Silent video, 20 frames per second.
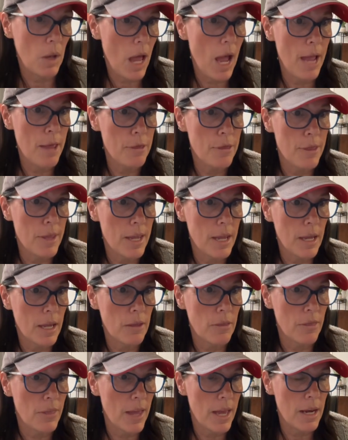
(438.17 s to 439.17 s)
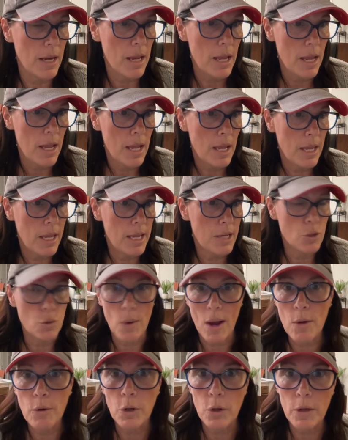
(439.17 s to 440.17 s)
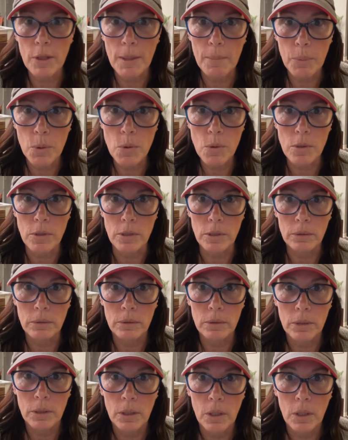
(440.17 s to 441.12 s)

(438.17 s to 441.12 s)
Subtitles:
I think that he drowned her in the pool,